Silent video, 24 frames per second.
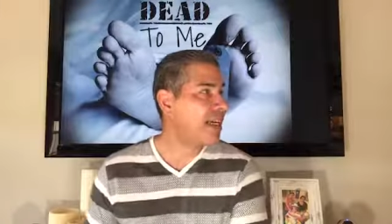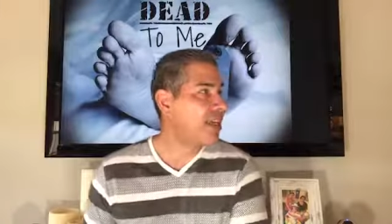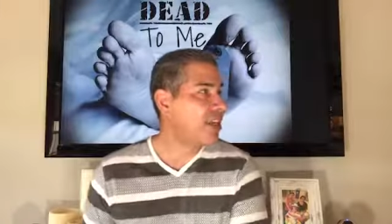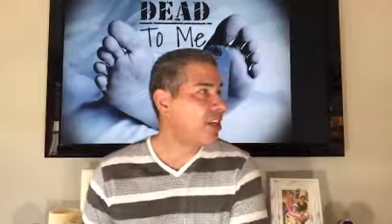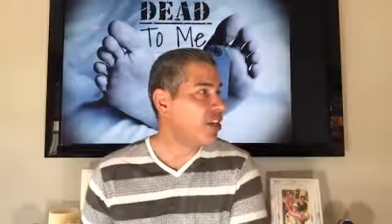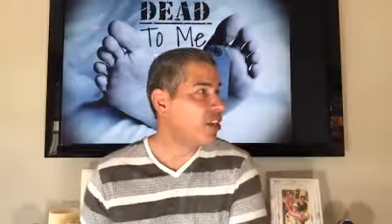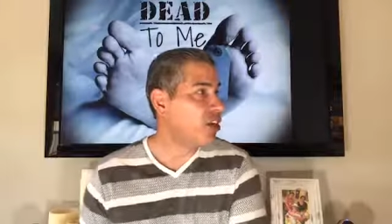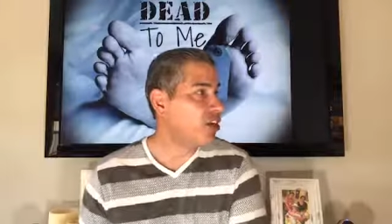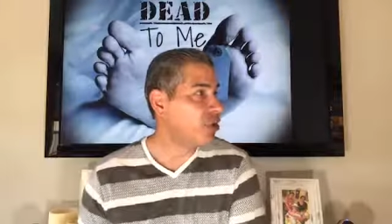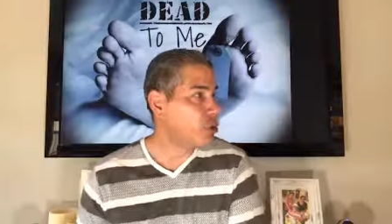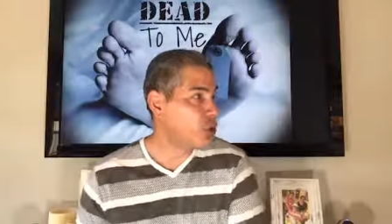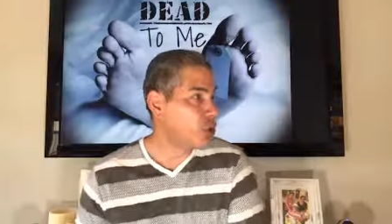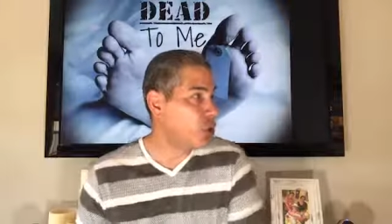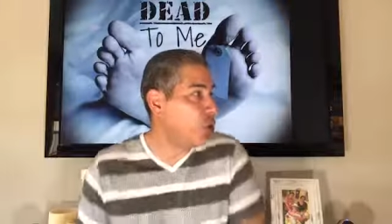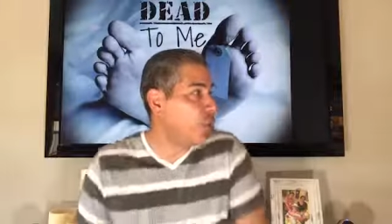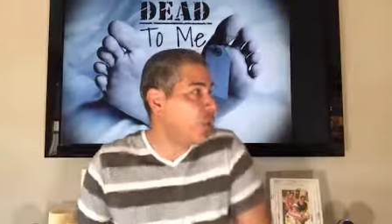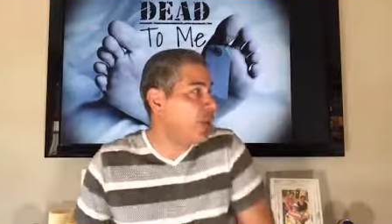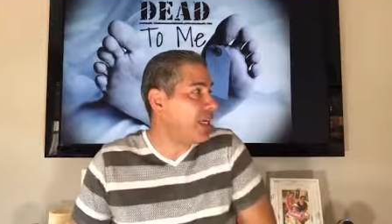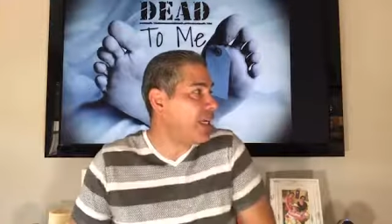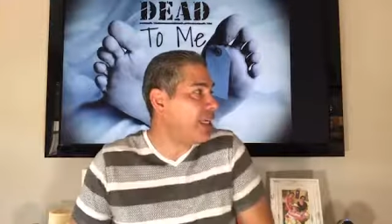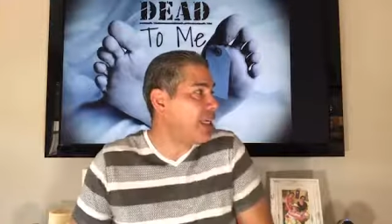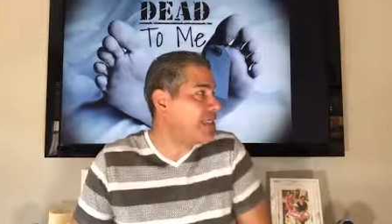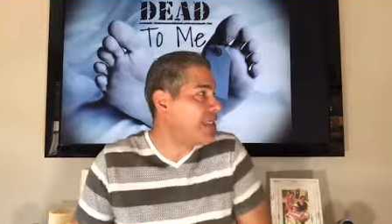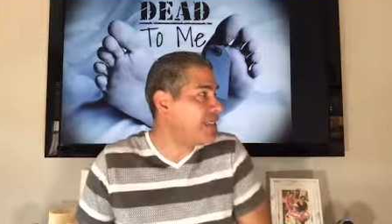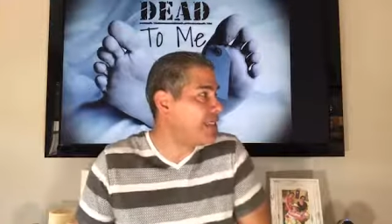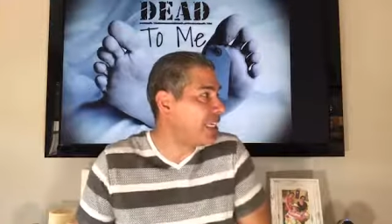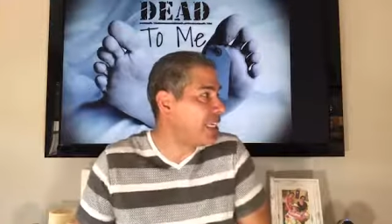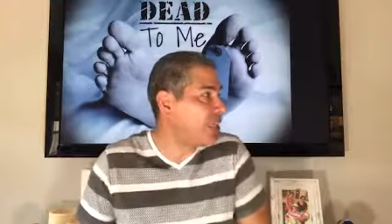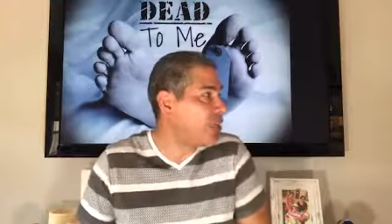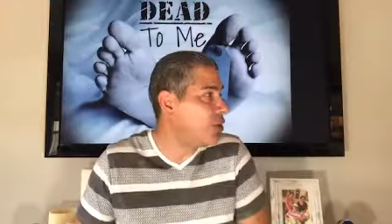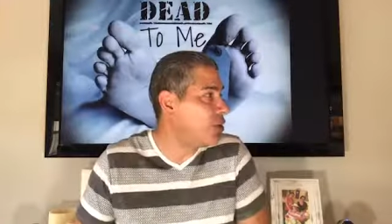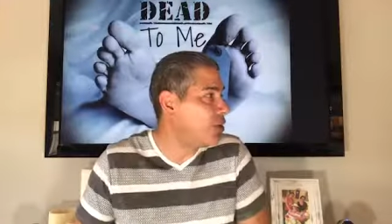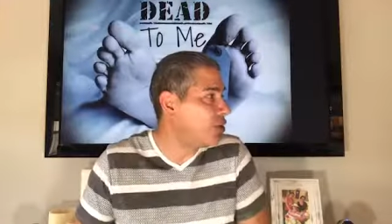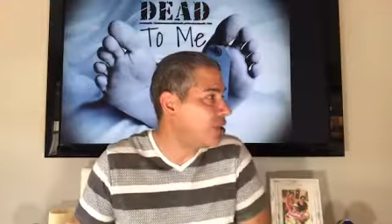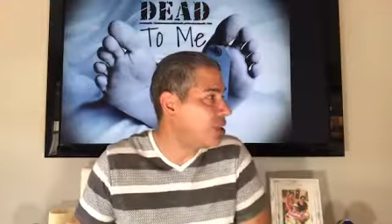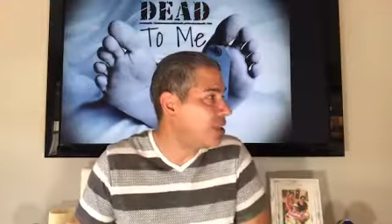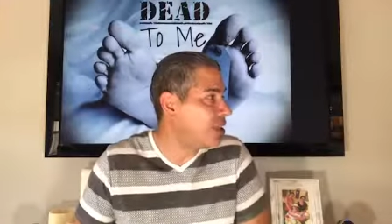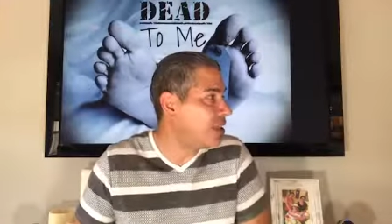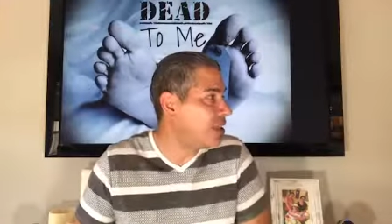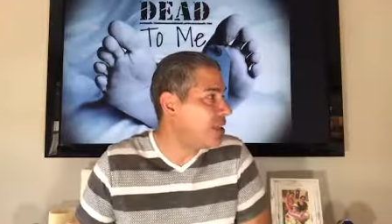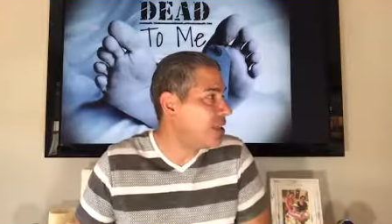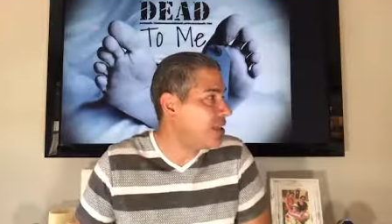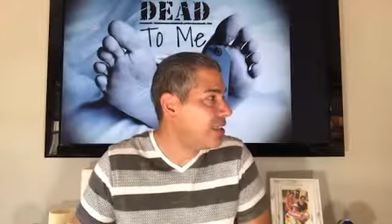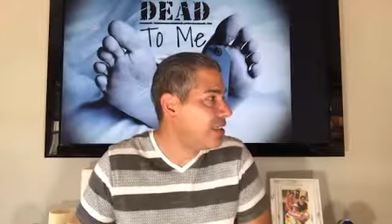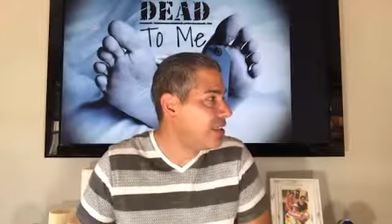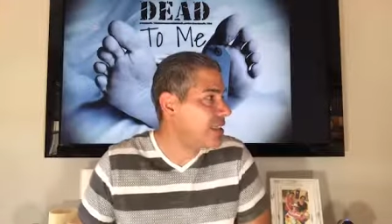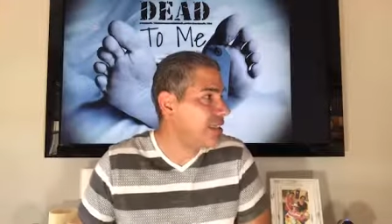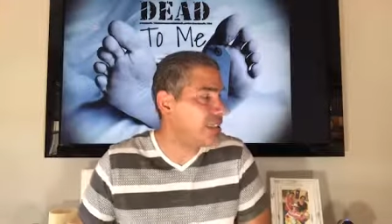you know, should we continue to
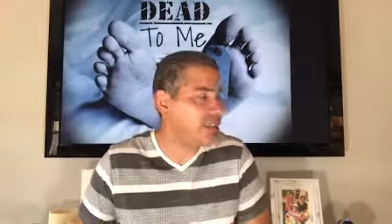to